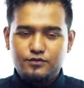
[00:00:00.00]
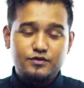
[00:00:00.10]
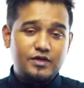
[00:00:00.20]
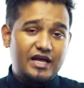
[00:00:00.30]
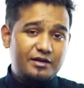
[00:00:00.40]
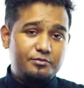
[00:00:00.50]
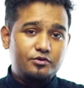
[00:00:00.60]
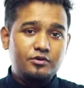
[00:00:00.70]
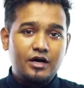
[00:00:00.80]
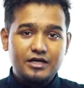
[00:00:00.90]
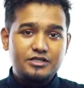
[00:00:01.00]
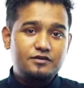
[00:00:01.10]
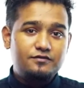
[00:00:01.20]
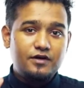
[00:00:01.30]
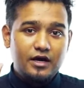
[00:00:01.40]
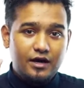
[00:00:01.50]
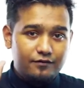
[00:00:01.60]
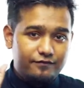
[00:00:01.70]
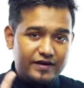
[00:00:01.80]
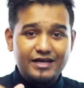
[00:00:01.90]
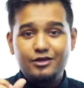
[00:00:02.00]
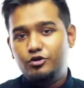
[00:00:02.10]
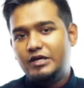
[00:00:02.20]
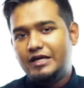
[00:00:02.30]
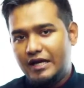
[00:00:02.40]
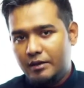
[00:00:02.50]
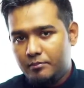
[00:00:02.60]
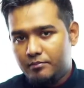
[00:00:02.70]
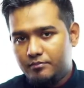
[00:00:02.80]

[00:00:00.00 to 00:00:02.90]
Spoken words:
which will help you achieve a very unique name.